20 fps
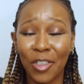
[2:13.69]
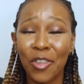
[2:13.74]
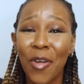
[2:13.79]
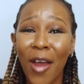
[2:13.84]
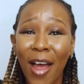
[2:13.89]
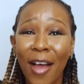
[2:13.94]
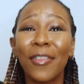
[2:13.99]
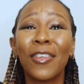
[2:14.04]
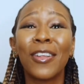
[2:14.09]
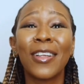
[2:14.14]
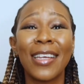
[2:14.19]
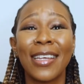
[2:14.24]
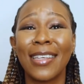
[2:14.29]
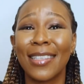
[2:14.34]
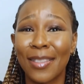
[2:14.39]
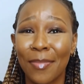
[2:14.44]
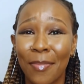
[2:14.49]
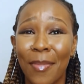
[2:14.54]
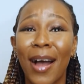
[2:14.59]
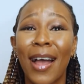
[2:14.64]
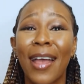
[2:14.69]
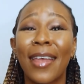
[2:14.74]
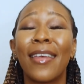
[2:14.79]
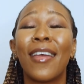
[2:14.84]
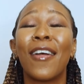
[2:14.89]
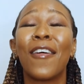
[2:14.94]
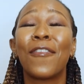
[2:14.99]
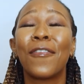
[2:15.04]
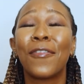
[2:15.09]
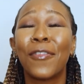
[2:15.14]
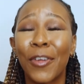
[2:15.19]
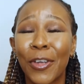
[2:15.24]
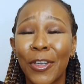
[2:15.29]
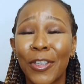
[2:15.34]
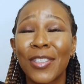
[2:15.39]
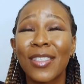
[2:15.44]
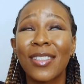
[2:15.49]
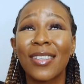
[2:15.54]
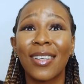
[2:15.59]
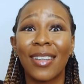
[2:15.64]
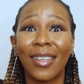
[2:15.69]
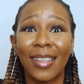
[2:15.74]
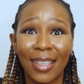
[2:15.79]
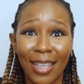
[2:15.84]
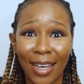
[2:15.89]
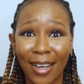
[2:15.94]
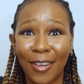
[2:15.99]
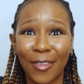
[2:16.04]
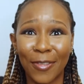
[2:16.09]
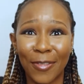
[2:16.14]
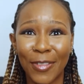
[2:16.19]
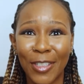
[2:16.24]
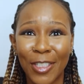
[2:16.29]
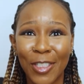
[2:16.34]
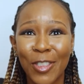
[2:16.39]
Travel is my first love.